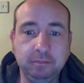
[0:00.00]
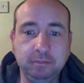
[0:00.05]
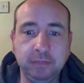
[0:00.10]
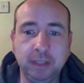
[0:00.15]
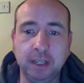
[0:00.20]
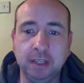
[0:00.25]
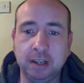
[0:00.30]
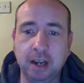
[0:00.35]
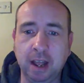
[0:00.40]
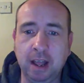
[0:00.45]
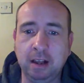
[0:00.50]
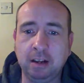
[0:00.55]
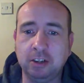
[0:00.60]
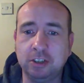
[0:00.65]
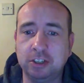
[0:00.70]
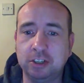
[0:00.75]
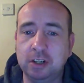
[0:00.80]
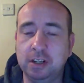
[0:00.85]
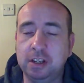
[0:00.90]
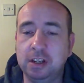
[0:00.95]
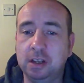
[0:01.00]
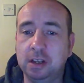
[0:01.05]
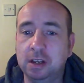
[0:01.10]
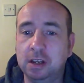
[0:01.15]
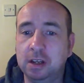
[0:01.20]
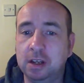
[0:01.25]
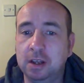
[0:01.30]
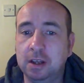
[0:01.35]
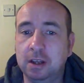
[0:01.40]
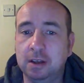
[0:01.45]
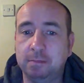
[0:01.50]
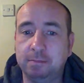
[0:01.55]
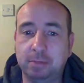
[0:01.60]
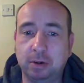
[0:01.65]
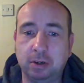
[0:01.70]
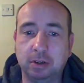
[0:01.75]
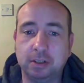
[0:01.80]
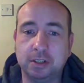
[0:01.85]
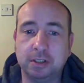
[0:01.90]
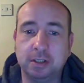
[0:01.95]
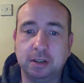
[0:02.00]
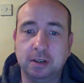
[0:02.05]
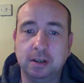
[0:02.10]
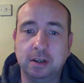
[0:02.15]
it actually but